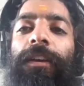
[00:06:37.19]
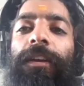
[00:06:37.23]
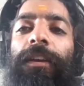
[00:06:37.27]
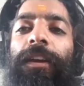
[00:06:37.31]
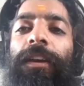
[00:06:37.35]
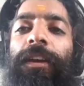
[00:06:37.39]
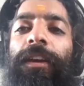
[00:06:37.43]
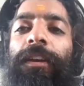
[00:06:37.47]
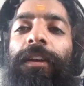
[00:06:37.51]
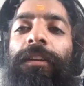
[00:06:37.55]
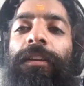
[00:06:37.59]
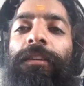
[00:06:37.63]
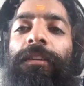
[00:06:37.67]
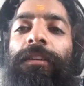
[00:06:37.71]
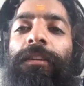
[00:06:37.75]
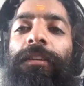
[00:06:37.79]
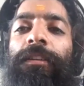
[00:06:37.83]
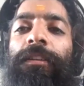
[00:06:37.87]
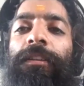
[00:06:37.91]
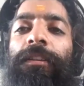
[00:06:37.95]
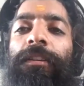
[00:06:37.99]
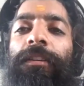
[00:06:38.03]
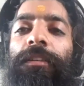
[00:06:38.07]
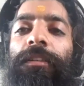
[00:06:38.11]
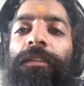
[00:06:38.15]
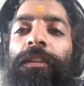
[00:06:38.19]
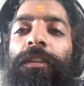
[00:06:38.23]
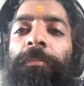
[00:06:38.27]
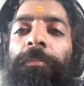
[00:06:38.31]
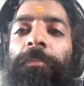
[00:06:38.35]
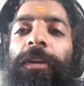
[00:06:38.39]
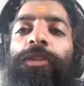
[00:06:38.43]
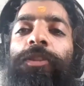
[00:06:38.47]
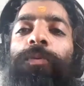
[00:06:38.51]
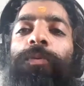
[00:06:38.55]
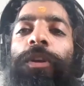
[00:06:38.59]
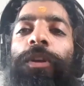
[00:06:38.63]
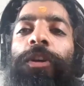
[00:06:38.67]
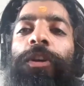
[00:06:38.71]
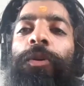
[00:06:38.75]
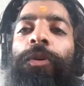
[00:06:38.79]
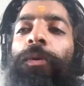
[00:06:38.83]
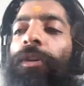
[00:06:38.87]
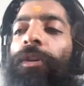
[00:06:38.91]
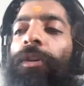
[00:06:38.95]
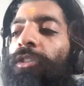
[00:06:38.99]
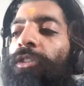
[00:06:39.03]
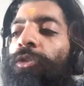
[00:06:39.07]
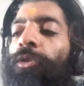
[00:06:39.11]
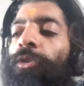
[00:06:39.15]
And the best way to do it
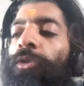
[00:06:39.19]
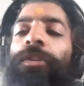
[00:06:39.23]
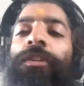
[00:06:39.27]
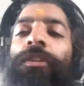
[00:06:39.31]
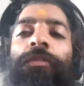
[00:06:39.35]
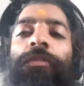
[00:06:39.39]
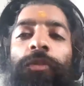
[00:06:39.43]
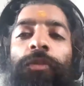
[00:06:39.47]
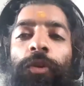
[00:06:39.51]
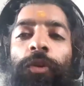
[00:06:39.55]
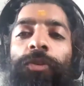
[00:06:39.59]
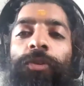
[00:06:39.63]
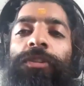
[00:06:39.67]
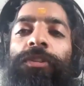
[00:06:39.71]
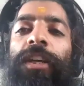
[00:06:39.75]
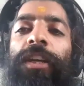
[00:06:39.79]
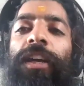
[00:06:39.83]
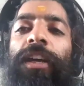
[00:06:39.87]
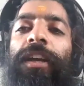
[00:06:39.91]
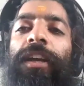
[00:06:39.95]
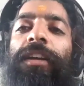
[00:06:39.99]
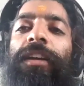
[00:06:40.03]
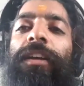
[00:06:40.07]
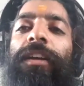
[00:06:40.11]
is using the float tank.